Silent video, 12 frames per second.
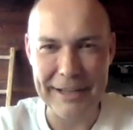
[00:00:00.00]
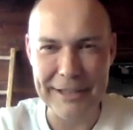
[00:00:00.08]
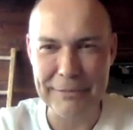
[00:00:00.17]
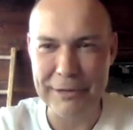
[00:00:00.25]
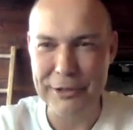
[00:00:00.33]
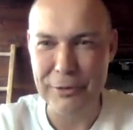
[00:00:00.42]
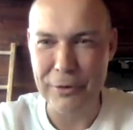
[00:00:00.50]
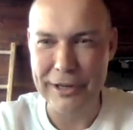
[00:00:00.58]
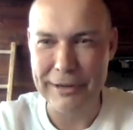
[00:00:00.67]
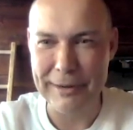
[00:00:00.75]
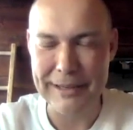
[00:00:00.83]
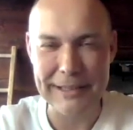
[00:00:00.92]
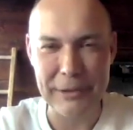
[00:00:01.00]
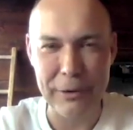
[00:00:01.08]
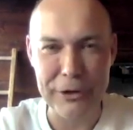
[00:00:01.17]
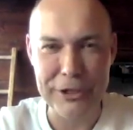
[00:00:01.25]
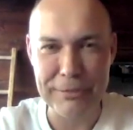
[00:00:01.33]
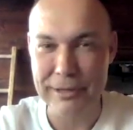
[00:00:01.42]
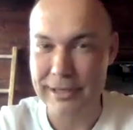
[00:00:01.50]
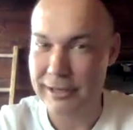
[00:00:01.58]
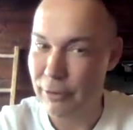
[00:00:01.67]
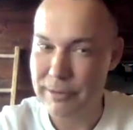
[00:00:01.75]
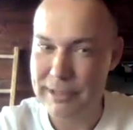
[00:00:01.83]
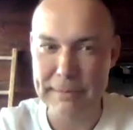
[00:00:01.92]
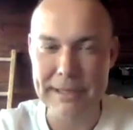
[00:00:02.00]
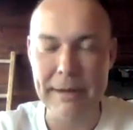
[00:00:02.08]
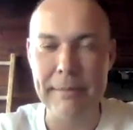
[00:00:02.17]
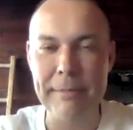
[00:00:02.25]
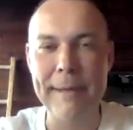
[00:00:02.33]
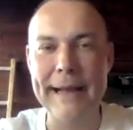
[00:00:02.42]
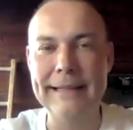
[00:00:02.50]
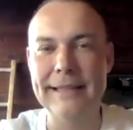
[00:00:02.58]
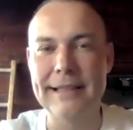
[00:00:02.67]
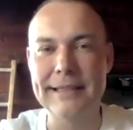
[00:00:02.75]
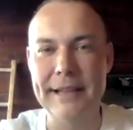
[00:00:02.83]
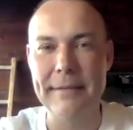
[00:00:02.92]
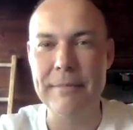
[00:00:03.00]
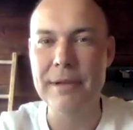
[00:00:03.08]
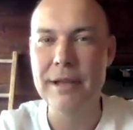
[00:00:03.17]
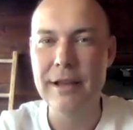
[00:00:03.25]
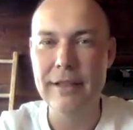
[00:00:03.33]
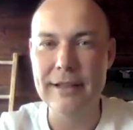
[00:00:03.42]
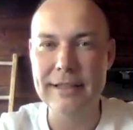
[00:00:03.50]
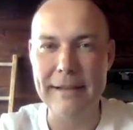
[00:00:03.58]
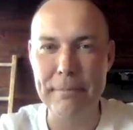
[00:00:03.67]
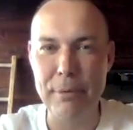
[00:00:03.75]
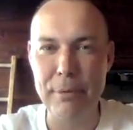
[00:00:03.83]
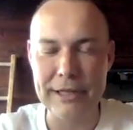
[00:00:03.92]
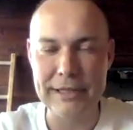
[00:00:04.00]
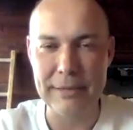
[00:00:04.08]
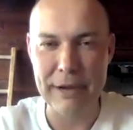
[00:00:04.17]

So we're talking about technology, but it always keeps coming back to the same points,